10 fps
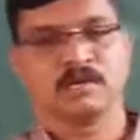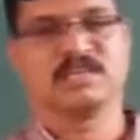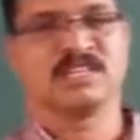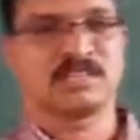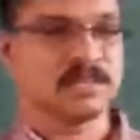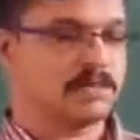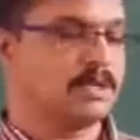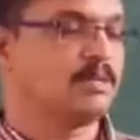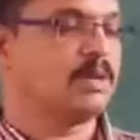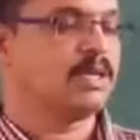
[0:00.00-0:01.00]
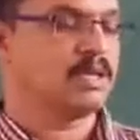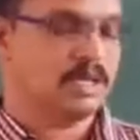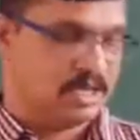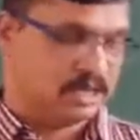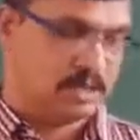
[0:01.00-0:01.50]
was accepted by the
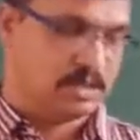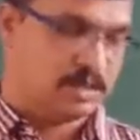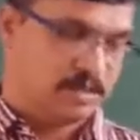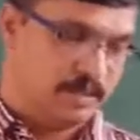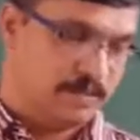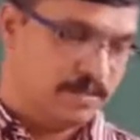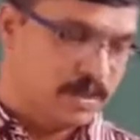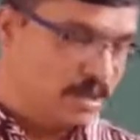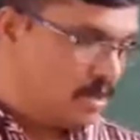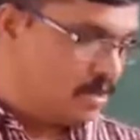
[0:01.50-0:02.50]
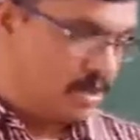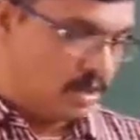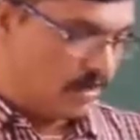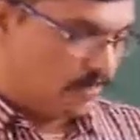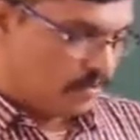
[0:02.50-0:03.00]
others also.
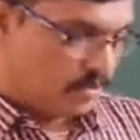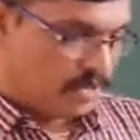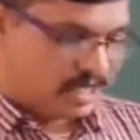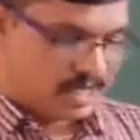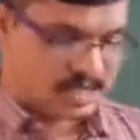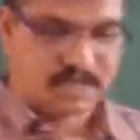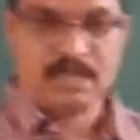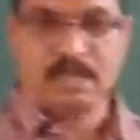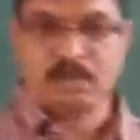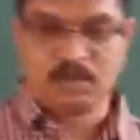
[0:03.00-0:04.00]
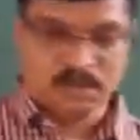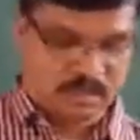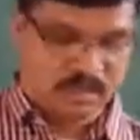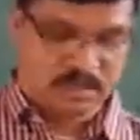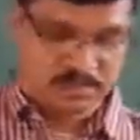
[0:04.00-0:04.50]
So with this, I
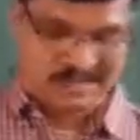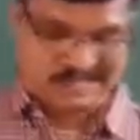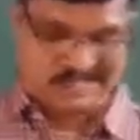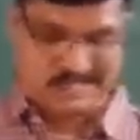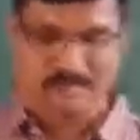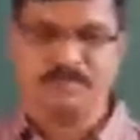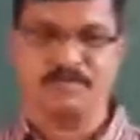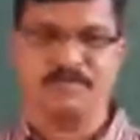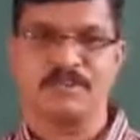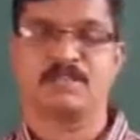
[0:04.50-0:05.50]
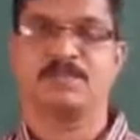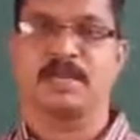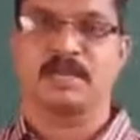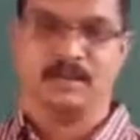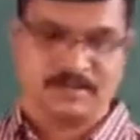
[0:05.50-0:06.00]
start the lesson. The first
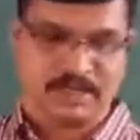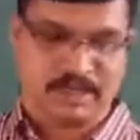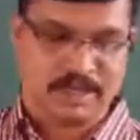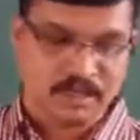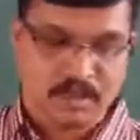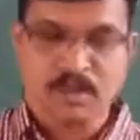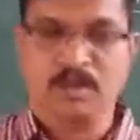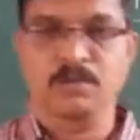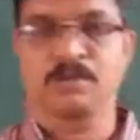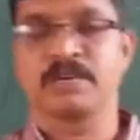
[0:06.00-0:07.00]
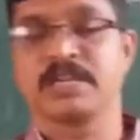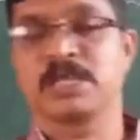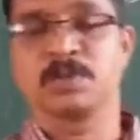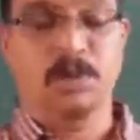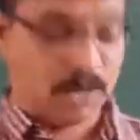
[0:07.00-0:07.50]
paragraph, children. Open a
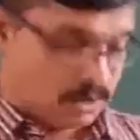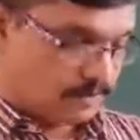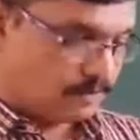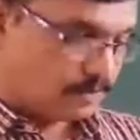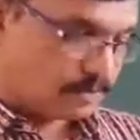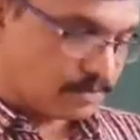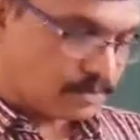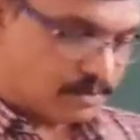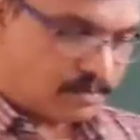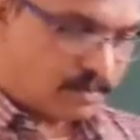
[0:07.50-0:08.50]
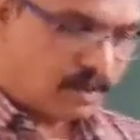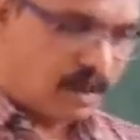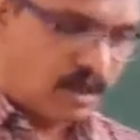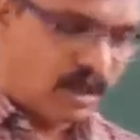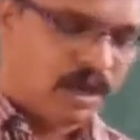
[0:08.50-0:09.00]
textbook
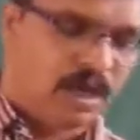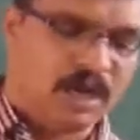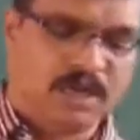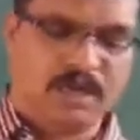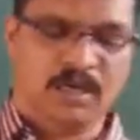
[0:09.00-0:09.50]
and